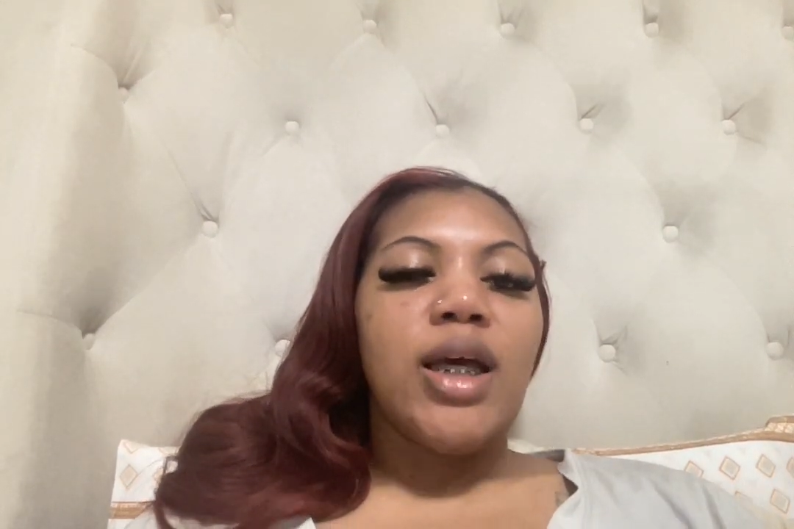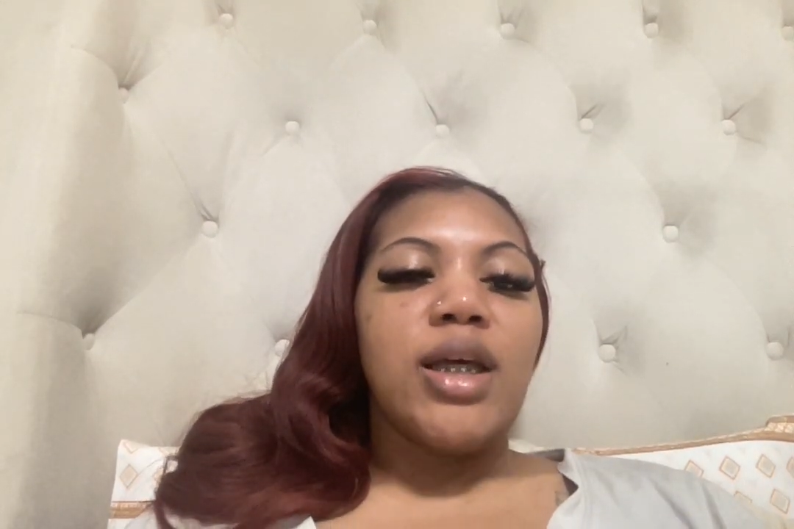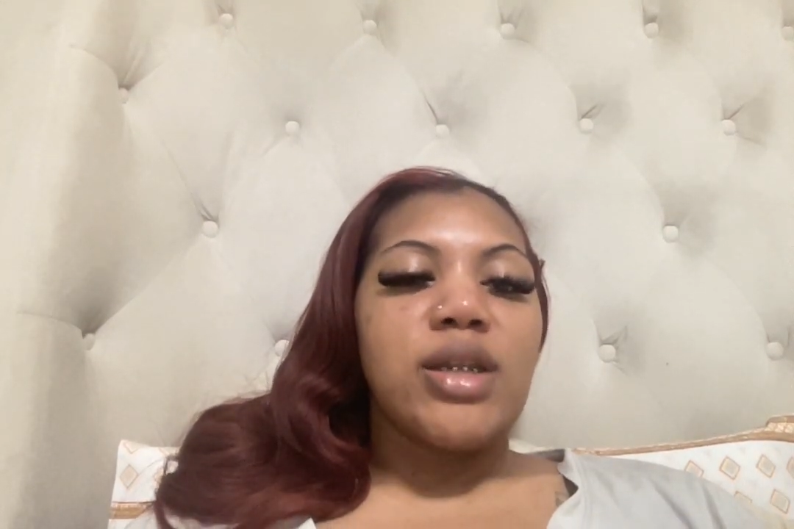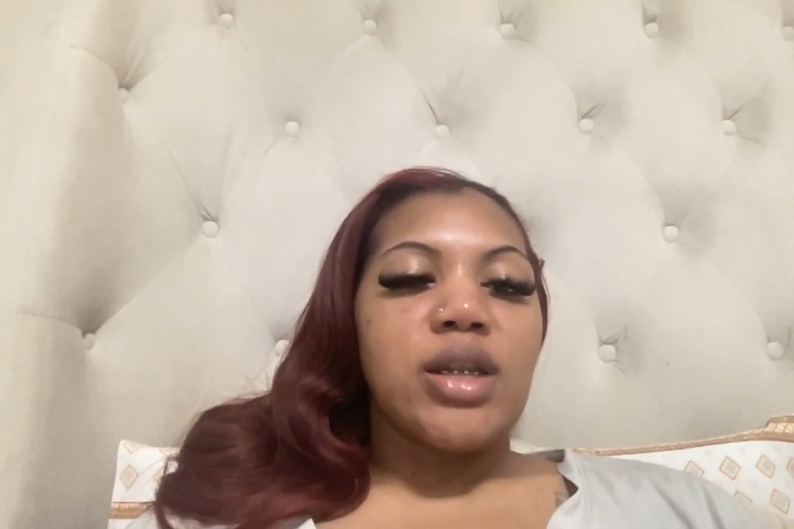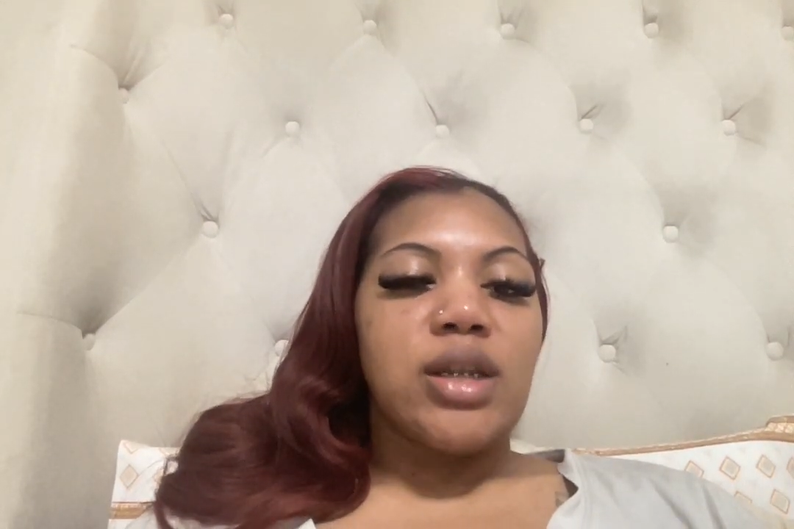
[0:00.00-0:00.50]

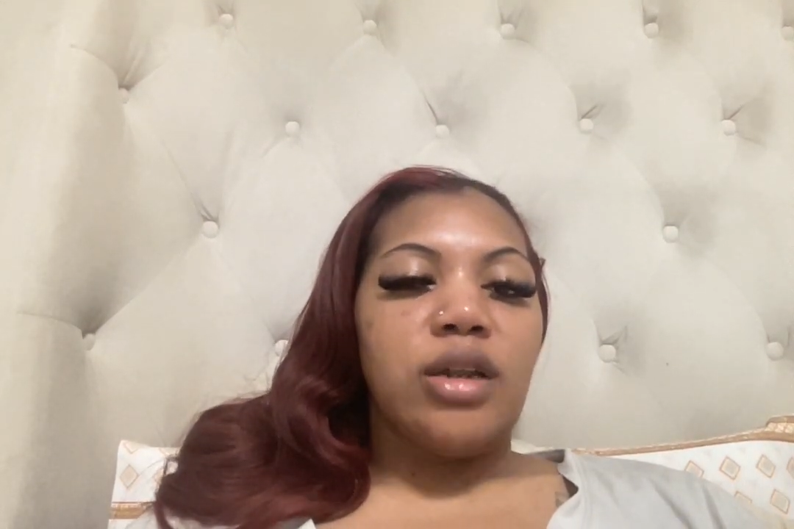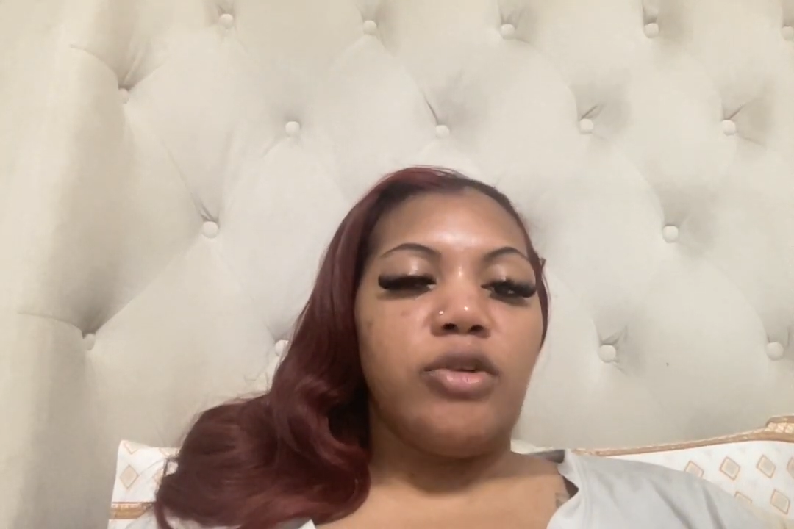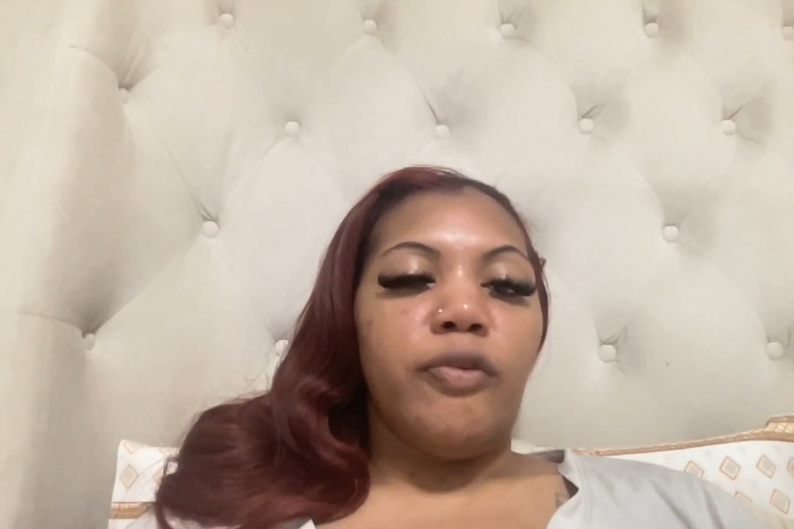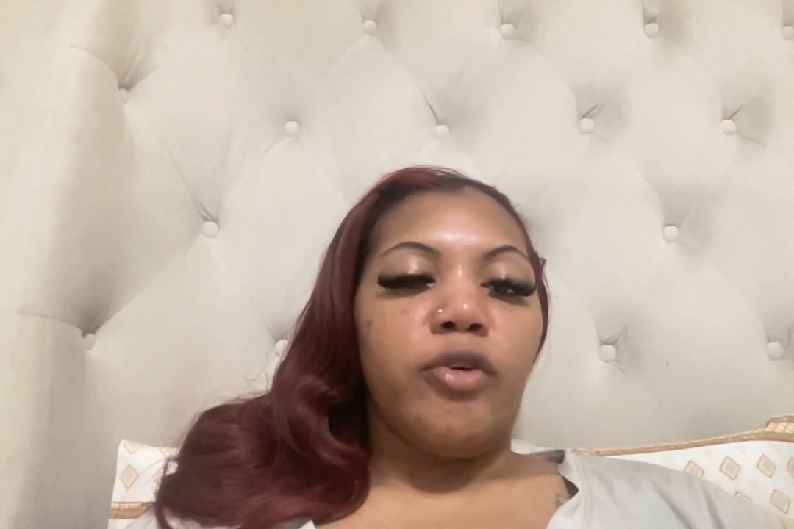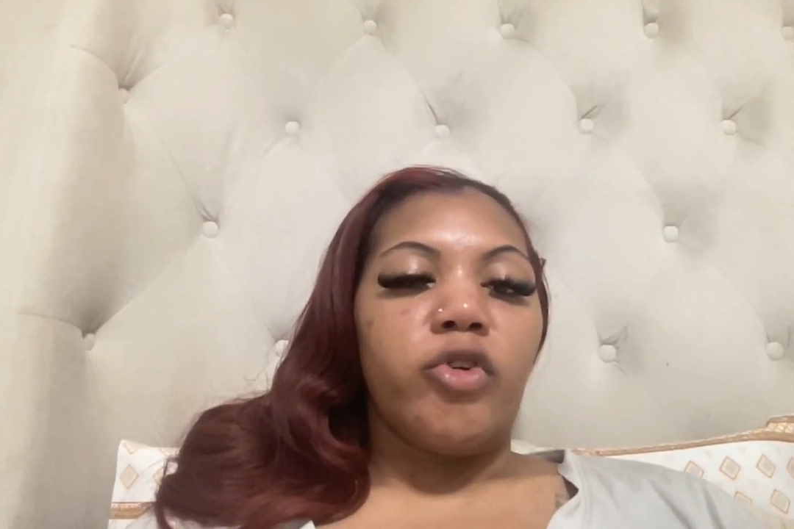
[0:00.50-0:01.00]
is
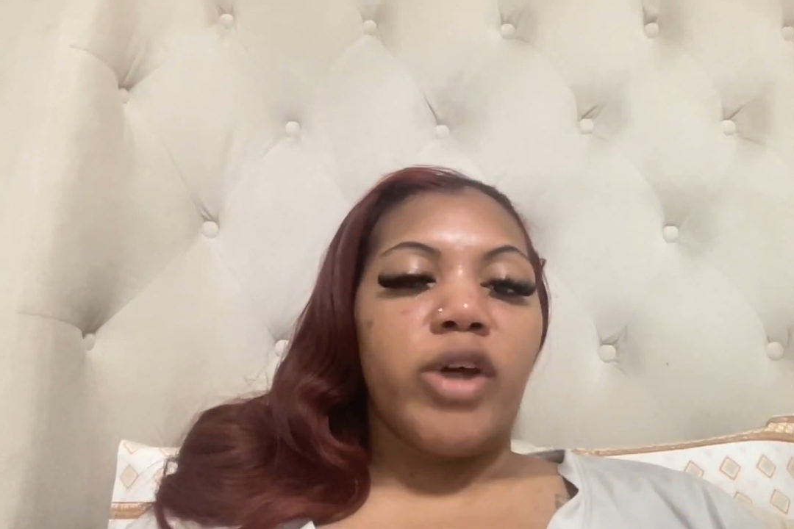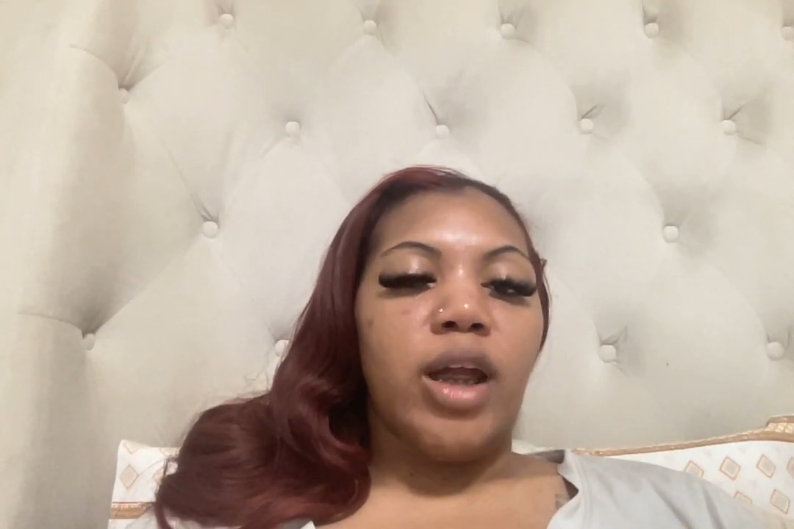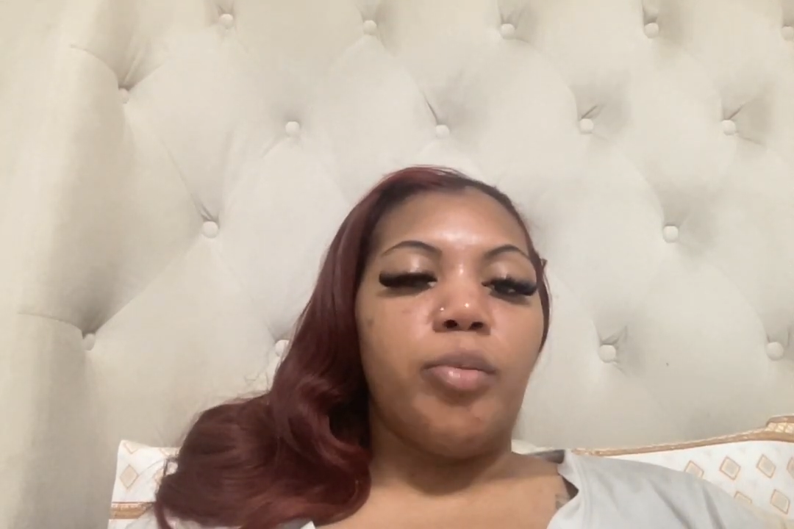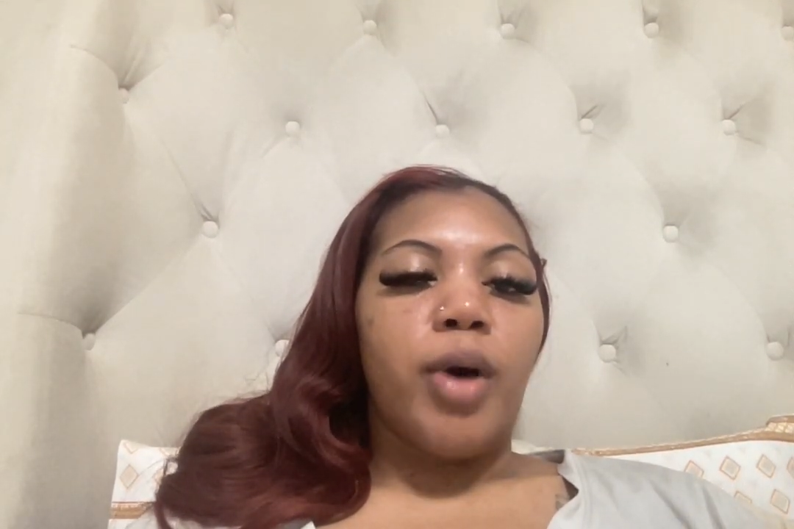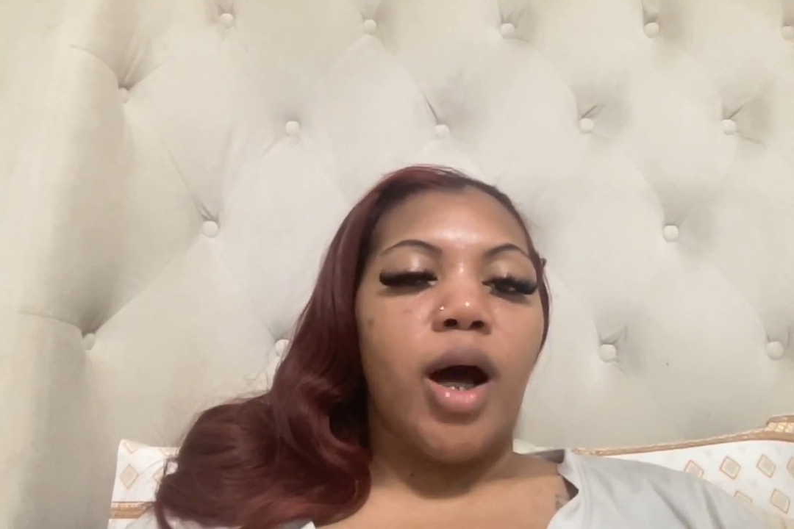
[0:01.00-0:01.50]
essential for
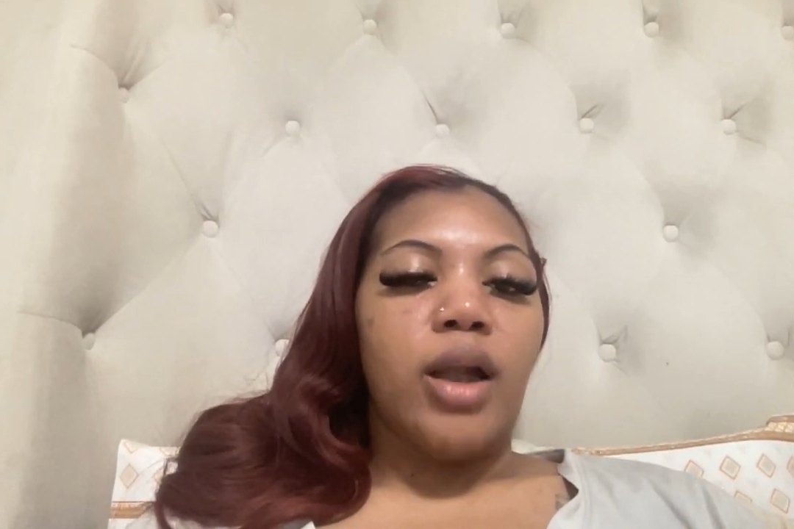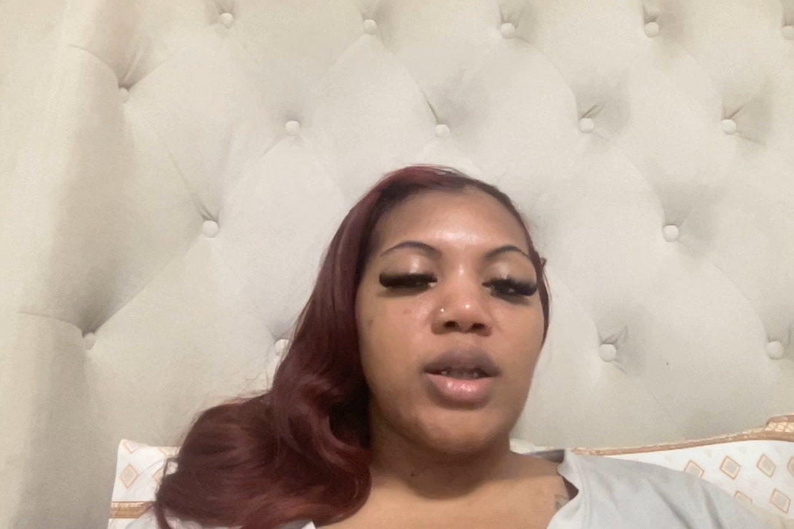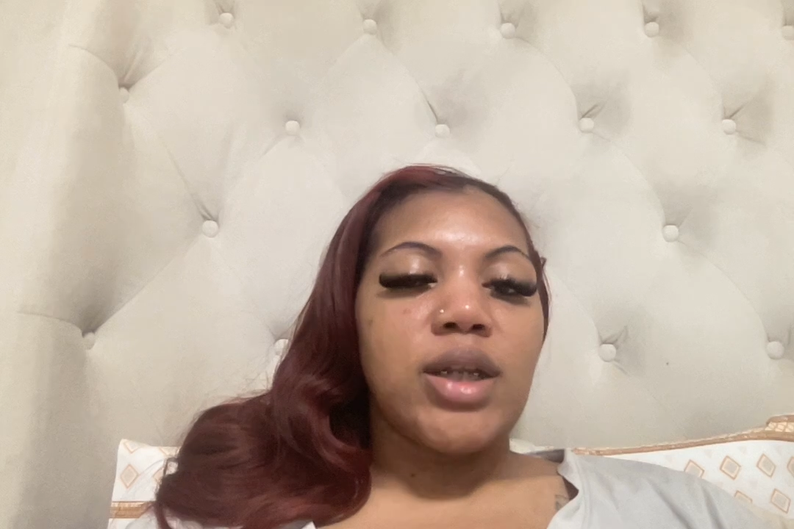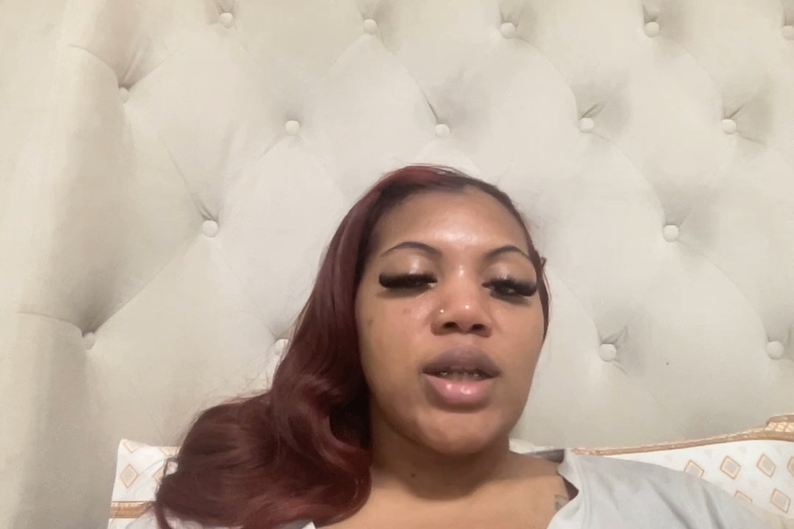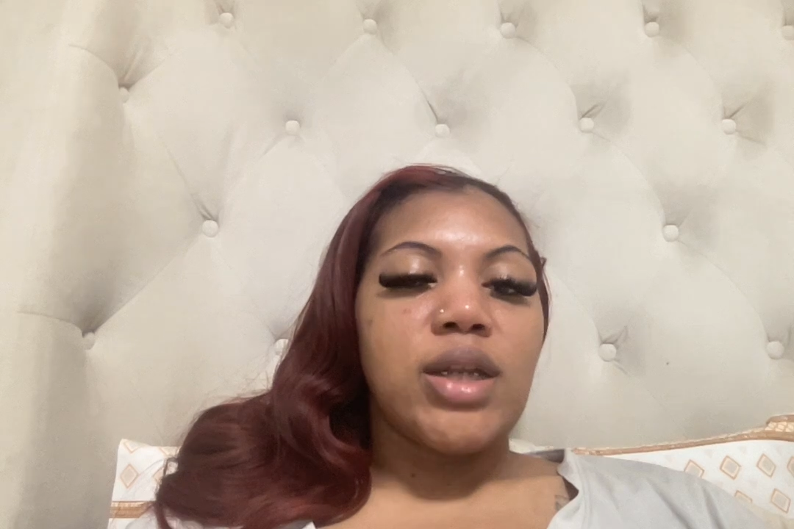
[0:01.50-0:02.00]
creating
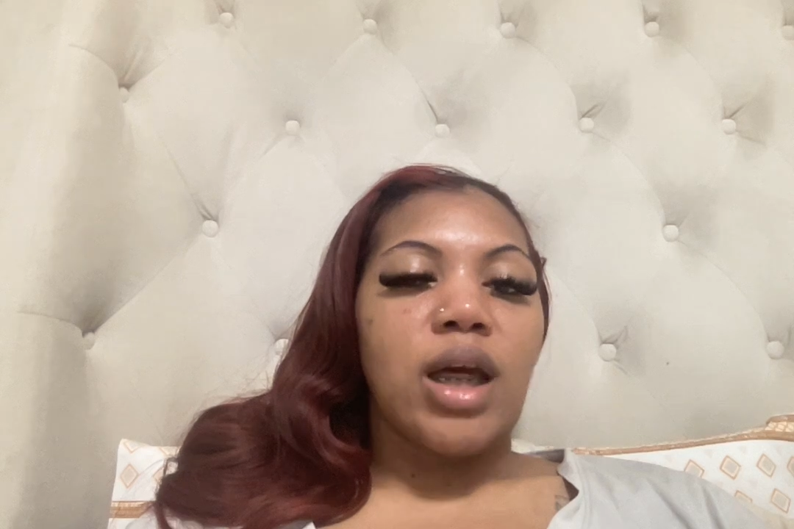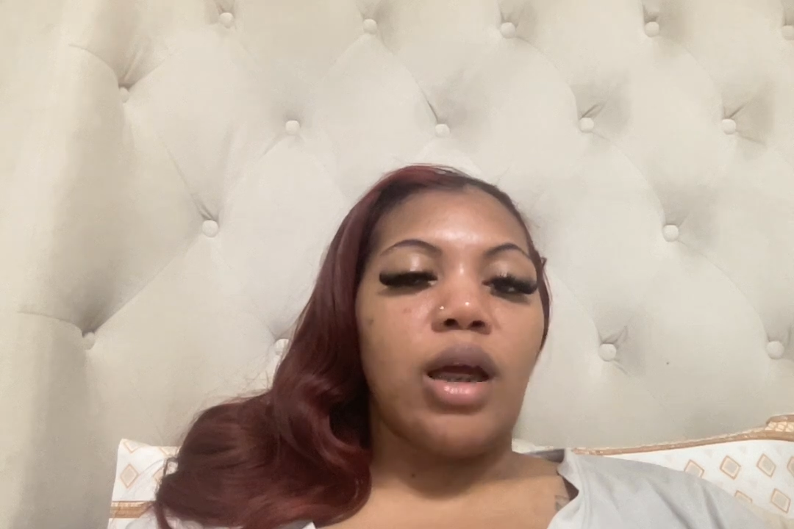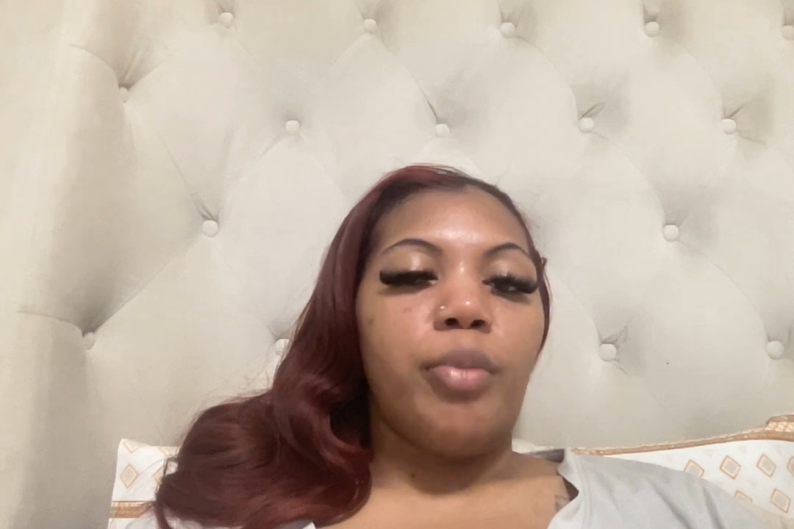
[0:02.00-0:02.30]
policies that